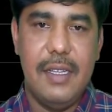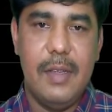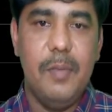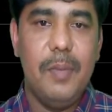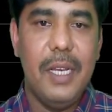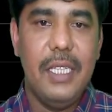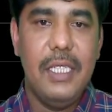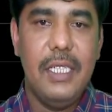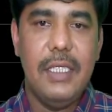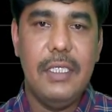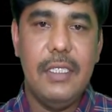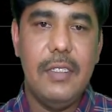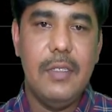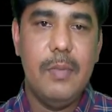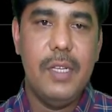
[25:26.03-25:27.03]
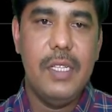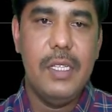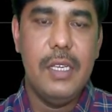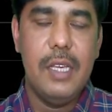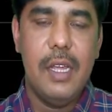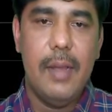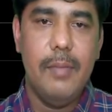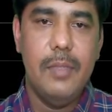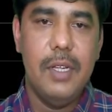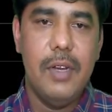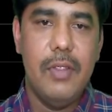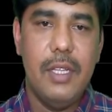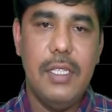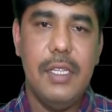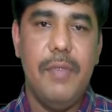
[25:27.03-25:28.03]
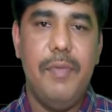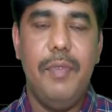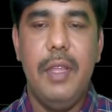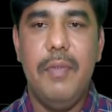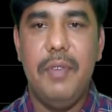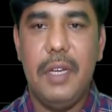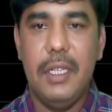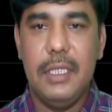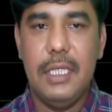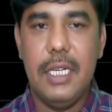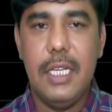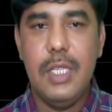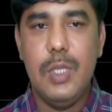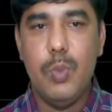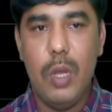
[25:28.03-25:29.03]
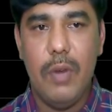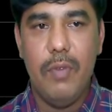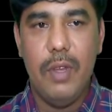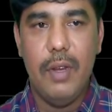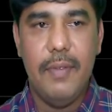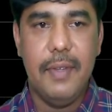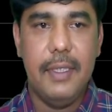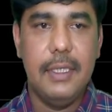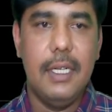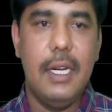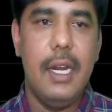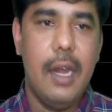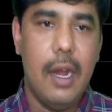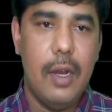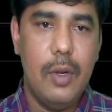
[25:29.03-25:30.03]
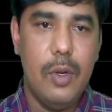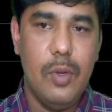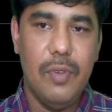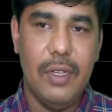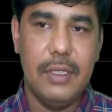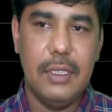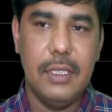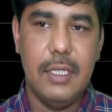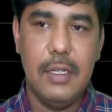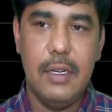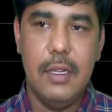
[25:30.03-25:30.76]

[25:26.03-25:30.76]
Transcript: Bijections means here observe this, if the function is 1 function and onto function,